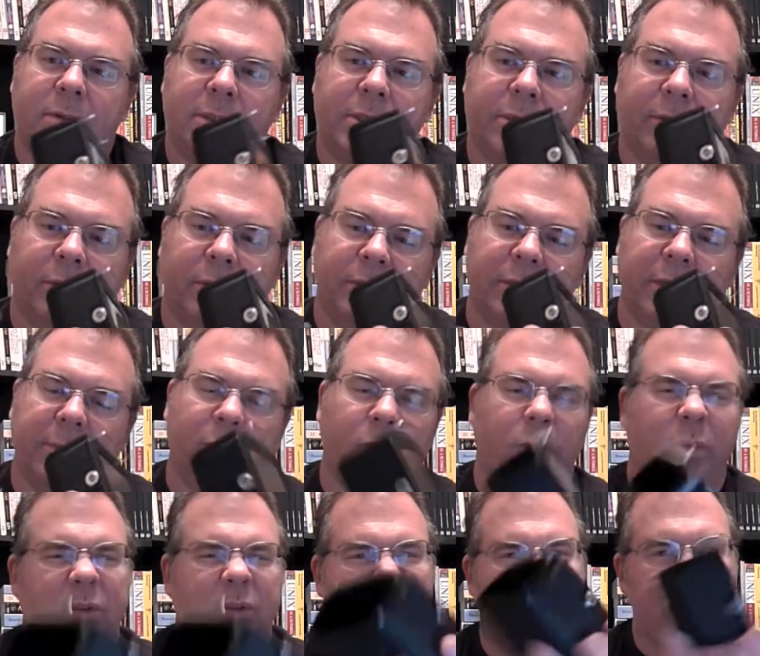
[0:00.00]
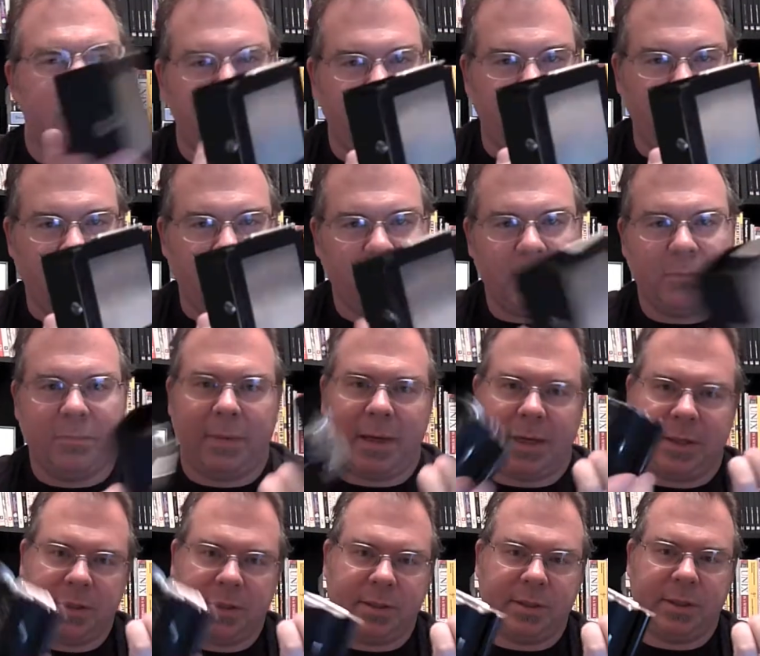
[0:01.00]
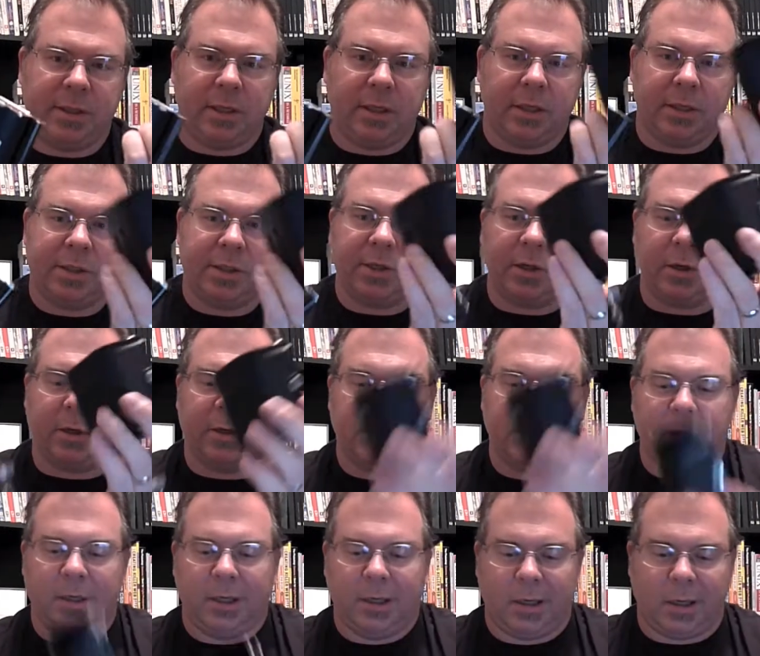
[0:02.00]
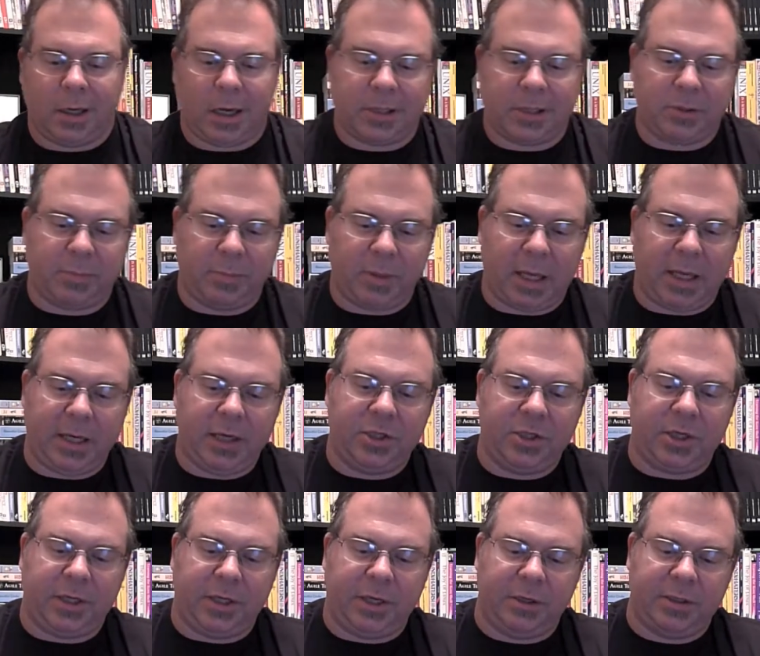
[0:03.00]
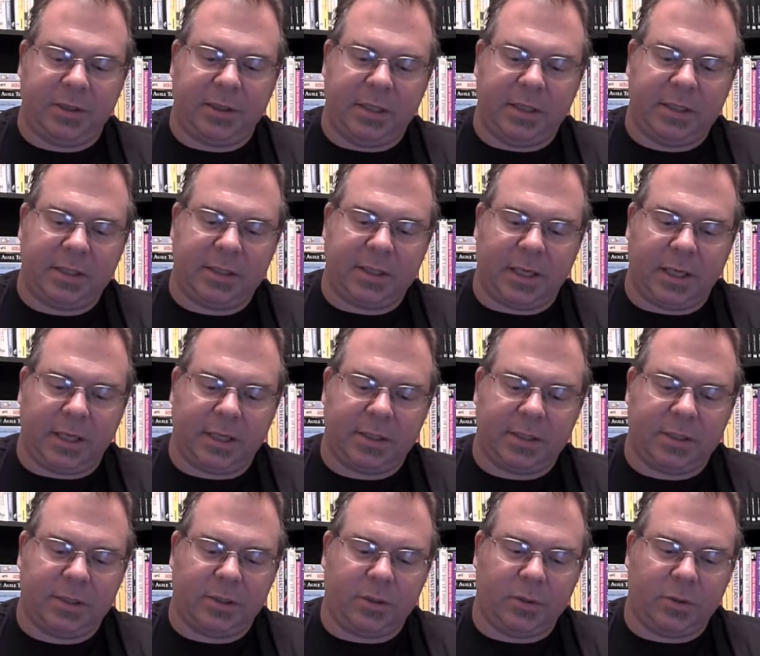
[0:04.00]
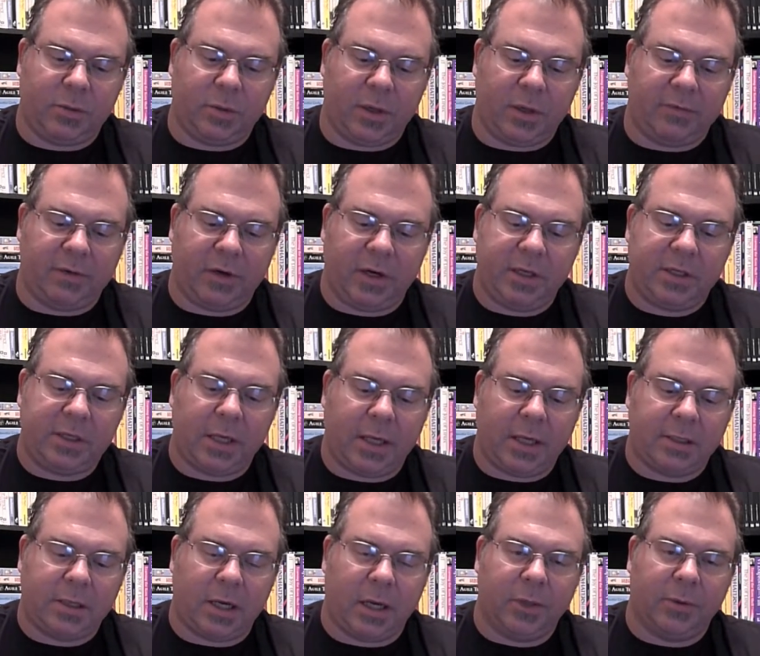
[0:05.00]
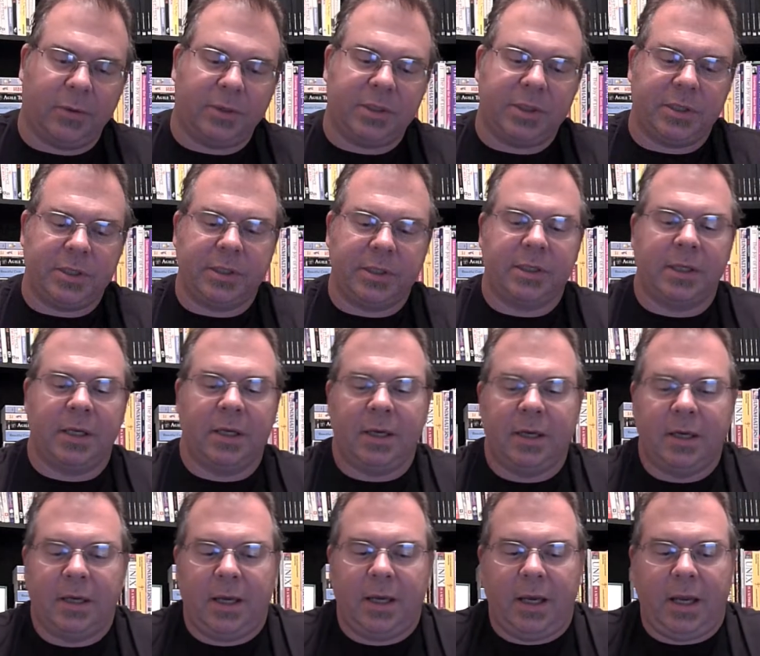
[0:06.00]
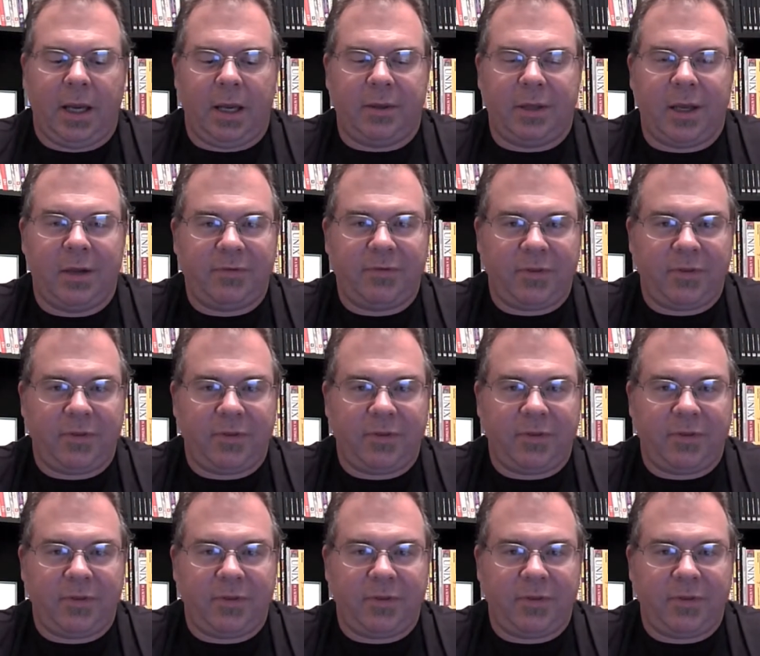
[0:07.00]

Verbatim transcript: serial number, or the shell matches the insert. Hasselblad engineers these things to very tight tolerances, and they